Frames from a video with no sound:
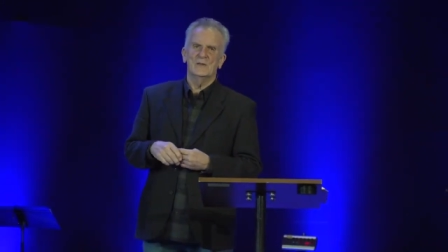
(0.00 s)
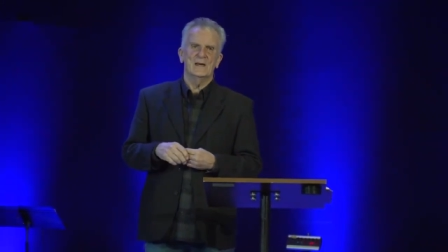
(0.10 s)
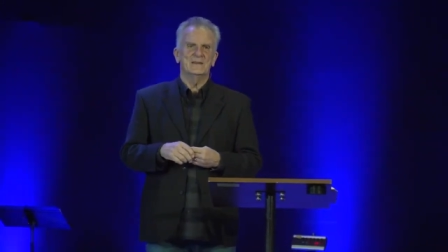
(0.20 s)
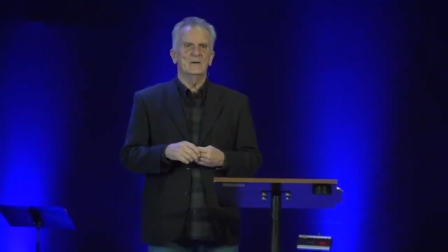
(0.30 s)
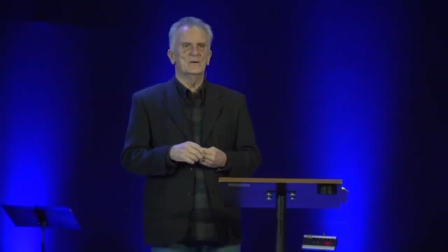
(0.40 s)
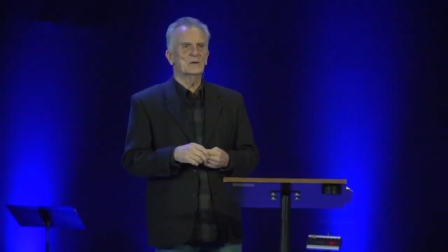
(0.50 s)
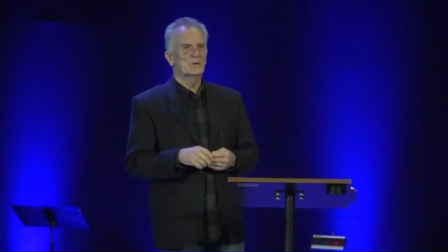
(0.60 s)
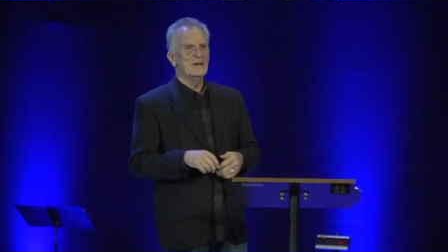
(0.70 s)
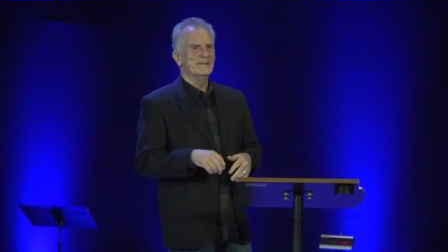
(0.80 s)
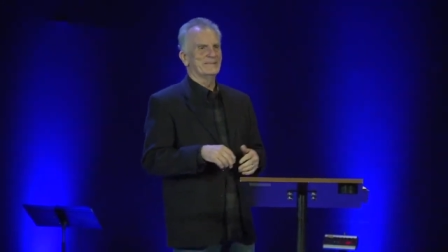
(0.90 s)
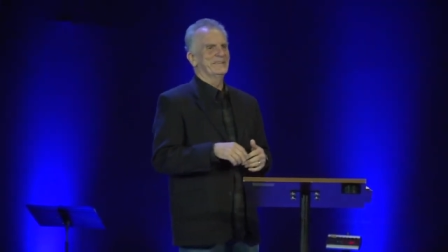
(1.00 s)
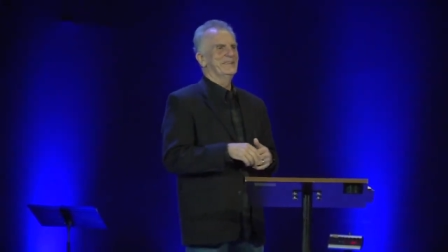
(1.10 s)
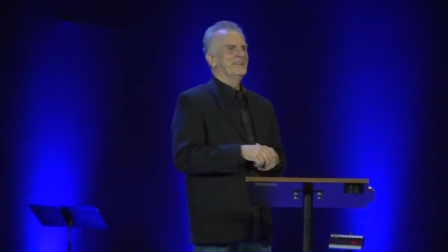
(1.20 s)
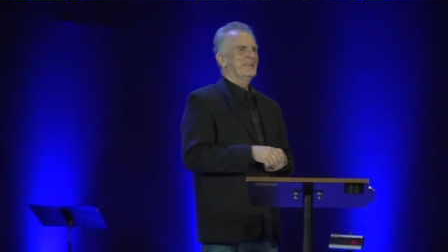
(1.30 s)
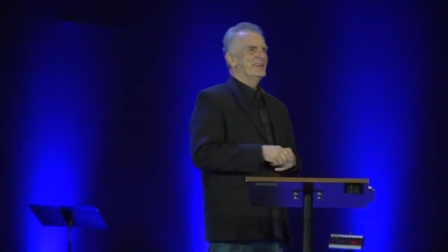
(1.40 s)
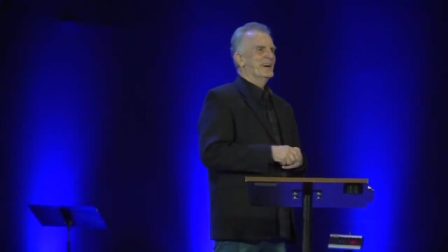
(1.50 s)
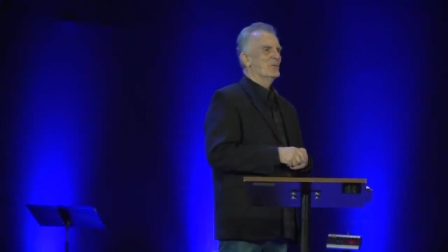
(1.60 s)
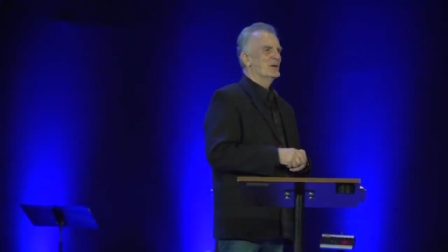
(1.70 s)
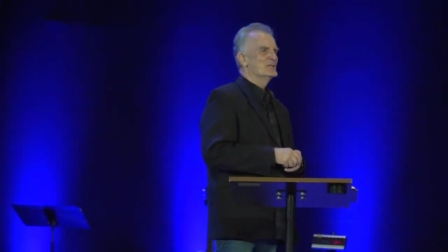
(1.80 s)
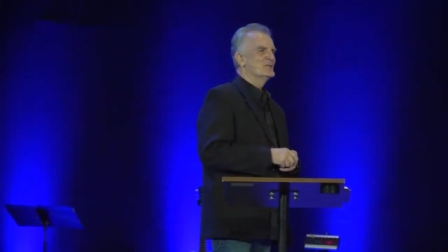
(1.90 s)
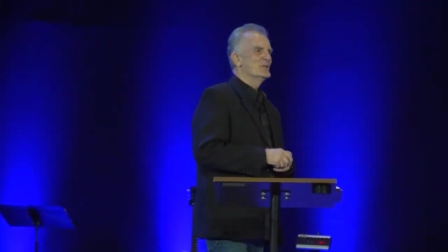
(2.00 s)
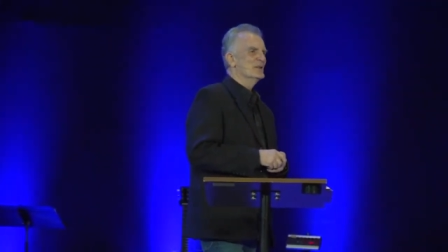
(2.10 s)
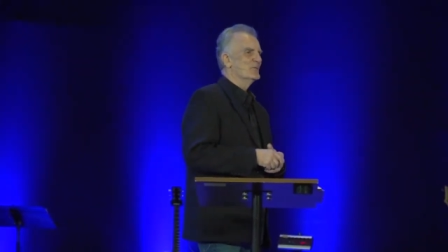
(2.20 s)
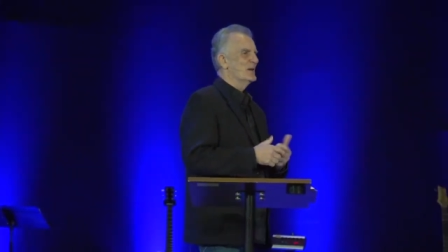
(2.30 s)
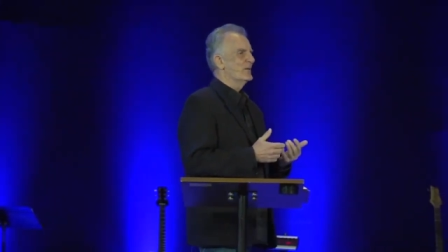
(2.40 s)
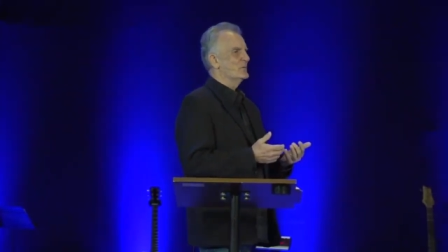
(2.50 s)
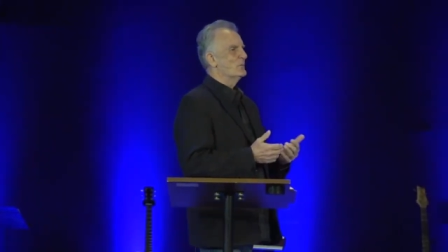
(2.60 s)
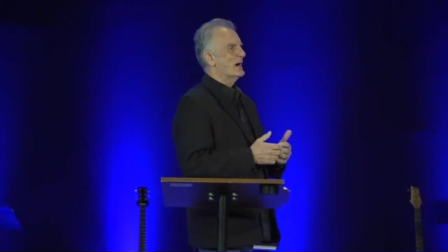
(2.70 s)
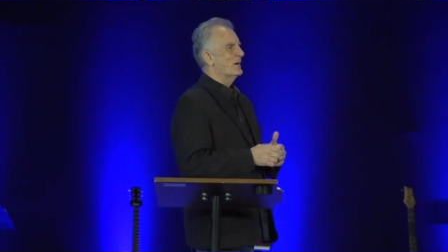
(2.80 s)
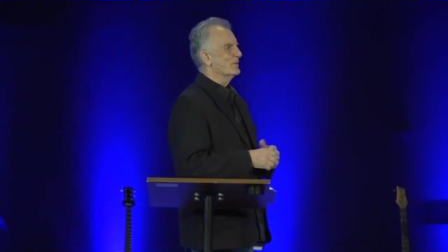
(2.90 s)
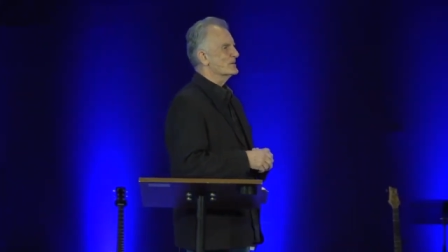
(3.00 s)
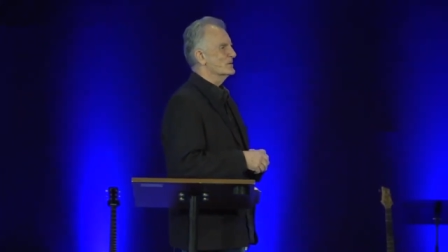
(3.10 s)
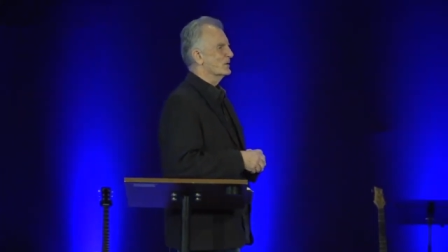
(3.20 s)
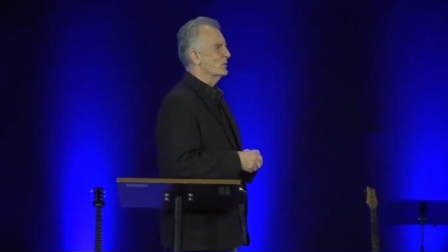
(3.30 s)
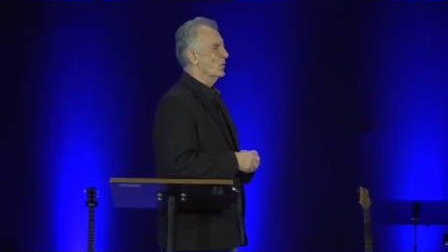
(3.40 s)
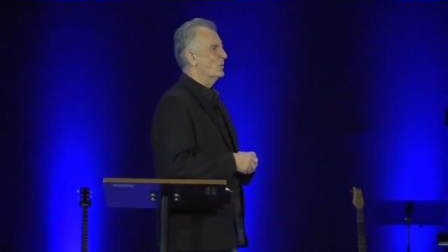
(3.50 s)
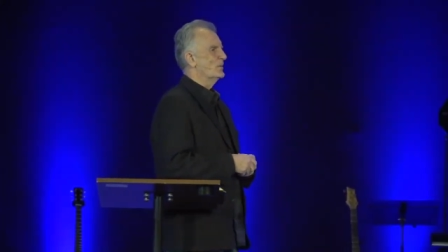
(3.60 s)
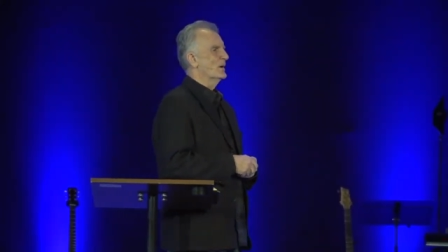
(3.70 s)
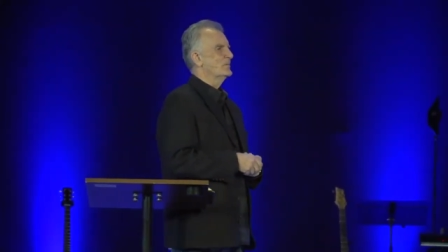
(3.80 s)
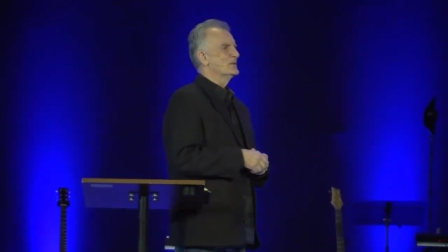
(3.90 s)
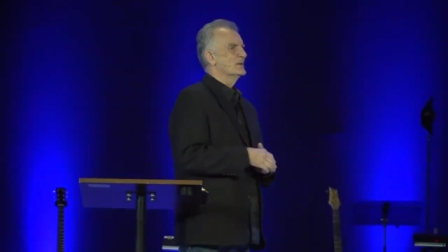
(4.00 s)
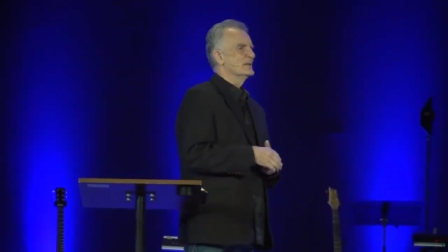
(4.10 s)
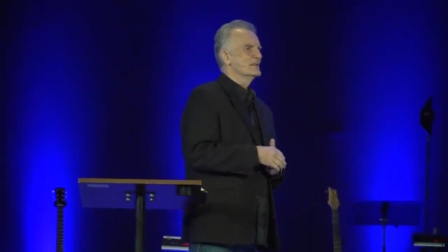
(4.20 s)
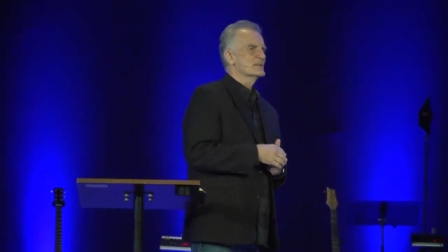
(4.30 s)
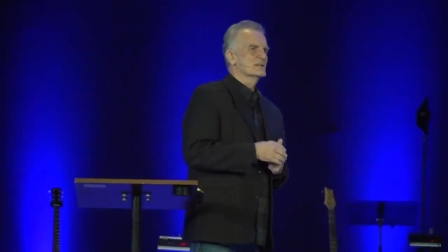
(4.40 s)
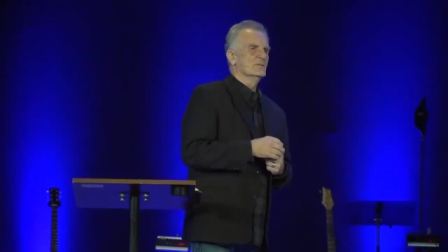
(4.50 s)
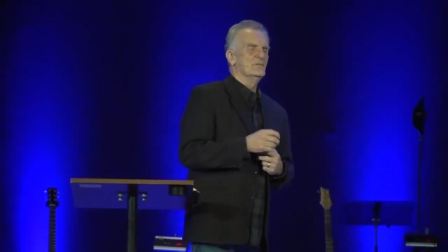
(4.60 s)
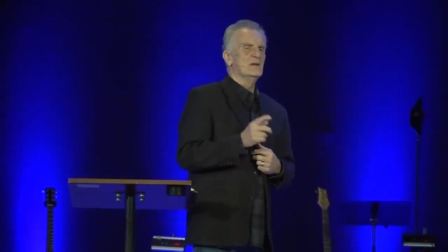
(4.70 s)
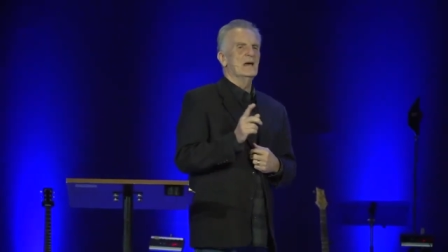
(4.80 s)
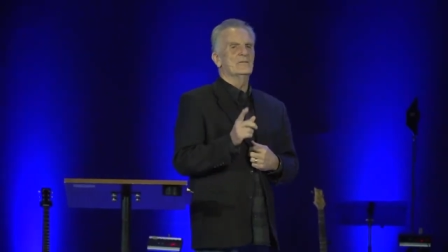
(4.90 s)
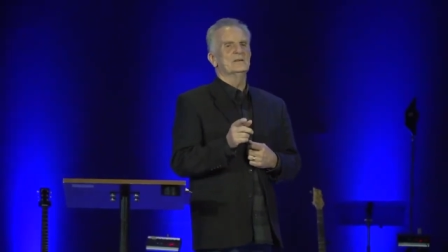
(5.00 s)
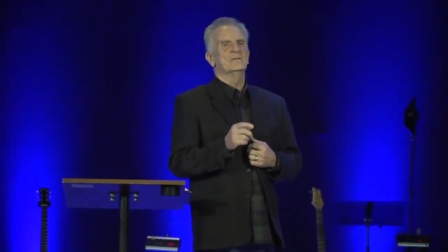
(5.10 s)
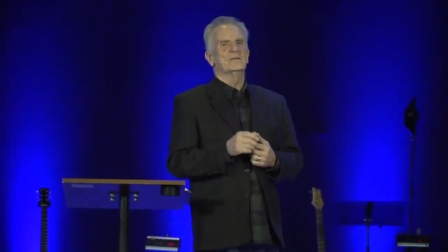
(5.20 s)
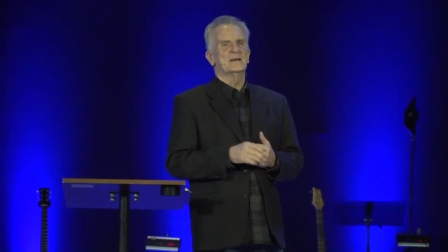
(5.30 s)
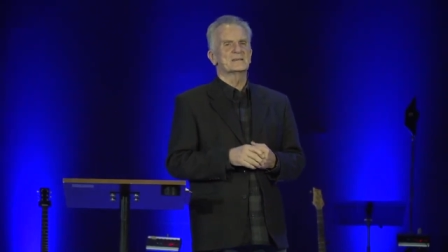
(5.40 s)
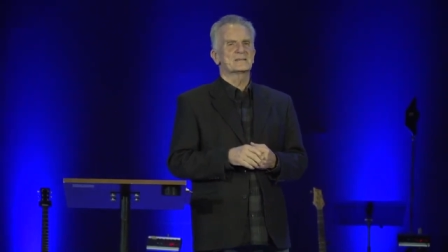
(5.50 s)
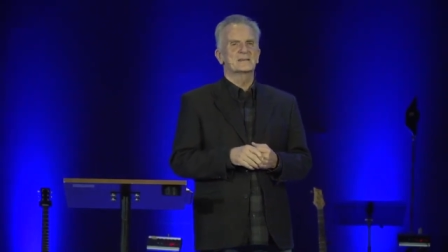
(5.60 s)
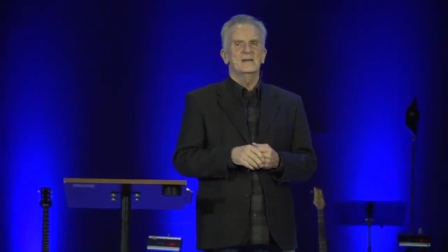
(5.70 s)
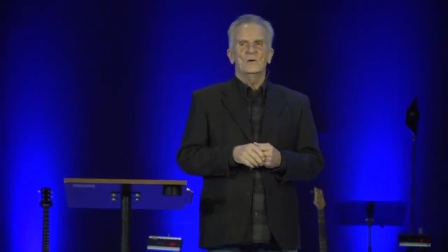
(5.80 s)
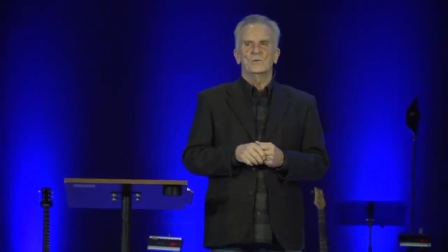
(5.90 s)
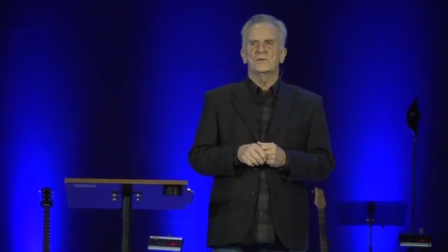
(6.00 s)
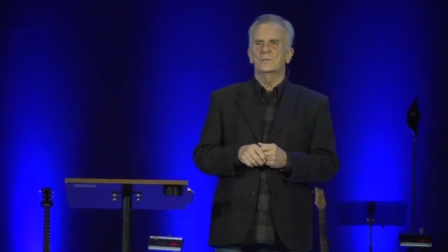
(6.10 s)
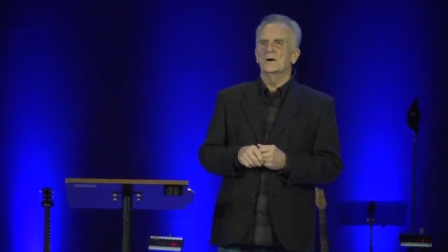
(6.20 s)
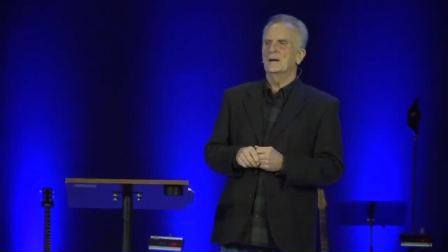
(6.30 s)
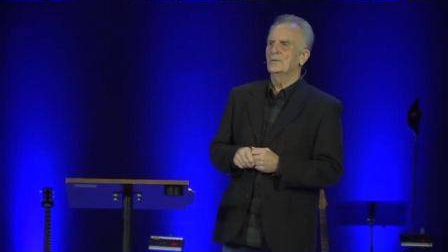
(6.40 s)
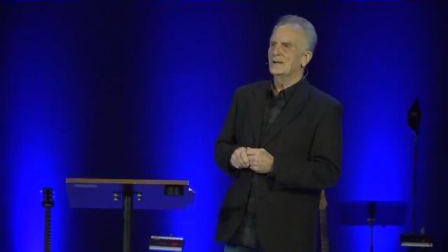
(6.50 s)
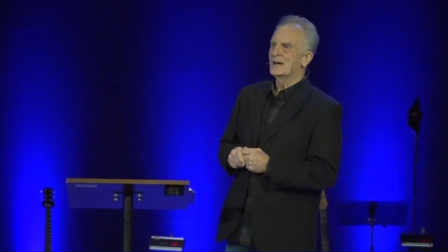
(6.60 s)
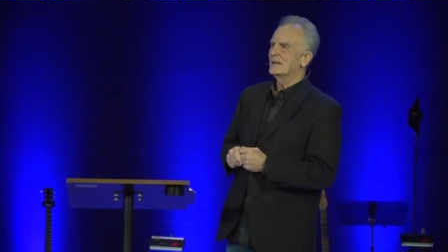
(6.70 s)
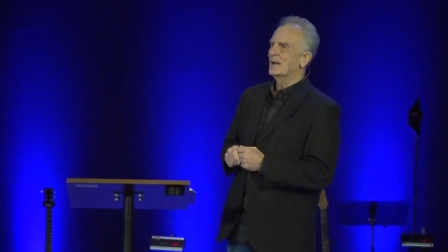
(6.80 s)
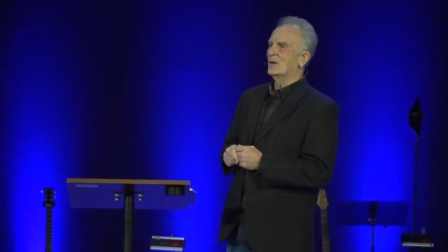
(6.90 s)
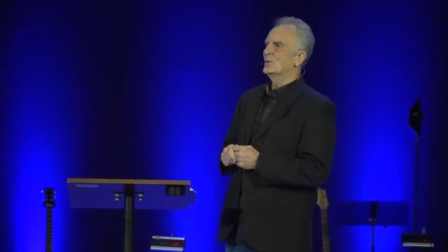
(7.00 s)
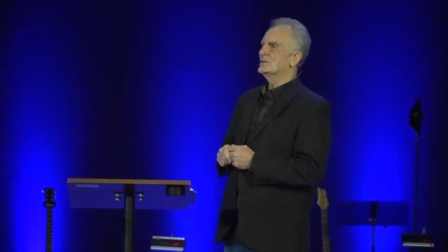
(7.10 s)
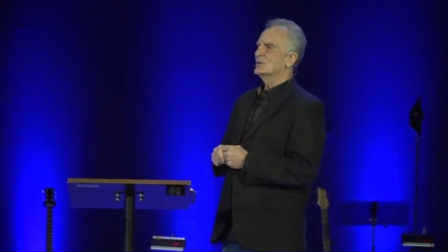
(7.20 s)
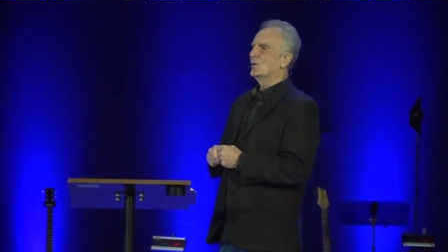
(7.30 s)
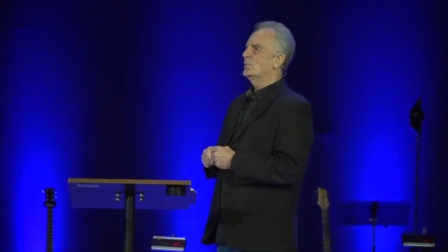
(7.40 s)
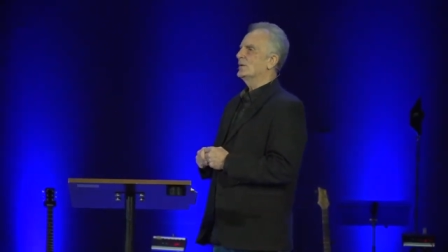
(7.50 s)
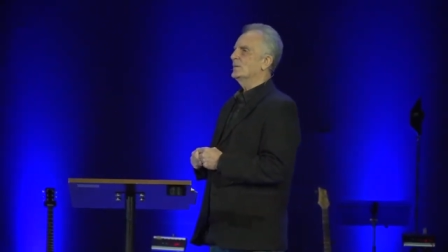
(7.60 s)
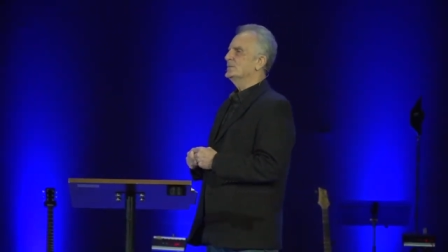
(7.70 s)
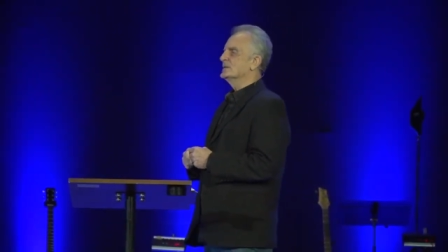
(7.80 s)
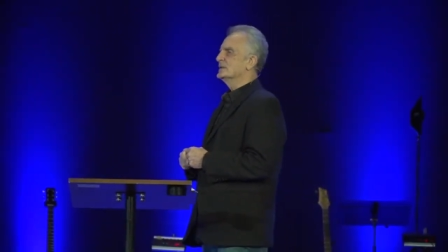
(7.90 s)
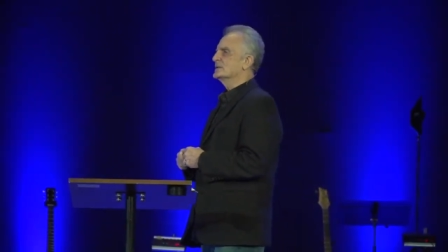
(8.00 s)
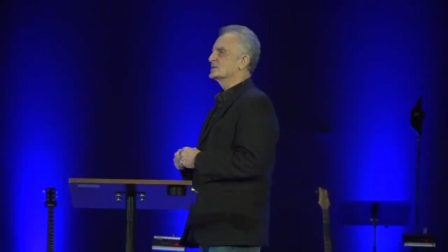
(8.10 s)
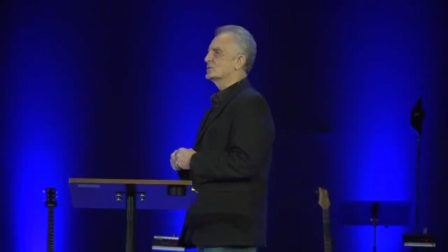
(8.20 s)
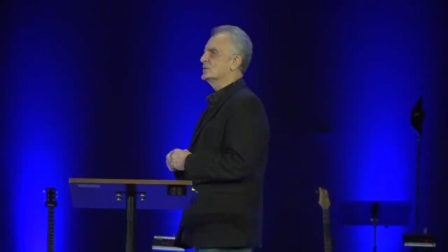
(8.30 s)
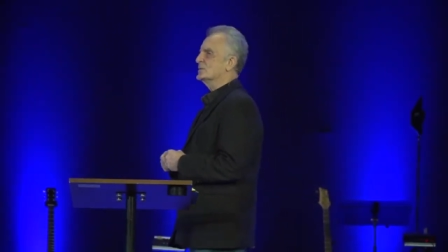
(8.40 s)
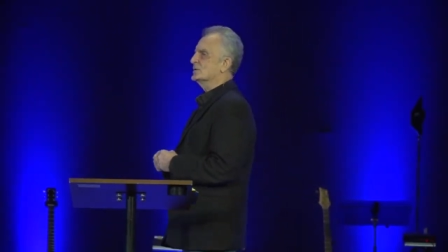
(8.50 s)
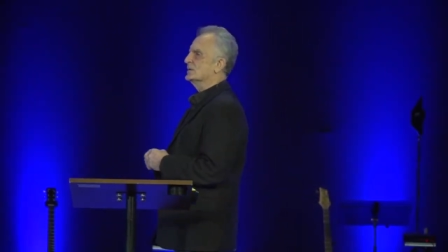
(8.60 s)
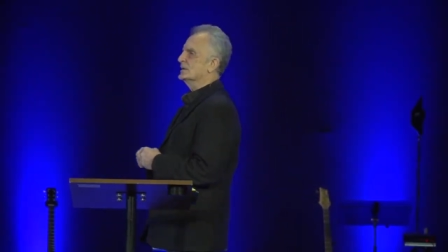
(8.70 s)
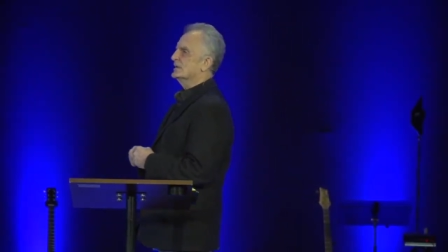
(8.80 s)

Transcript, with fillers: that, that'd be great. I want you to, if you have your Bibles, you can open up to this. If you have a device with your Bible on it, I want you to open up to this scripture.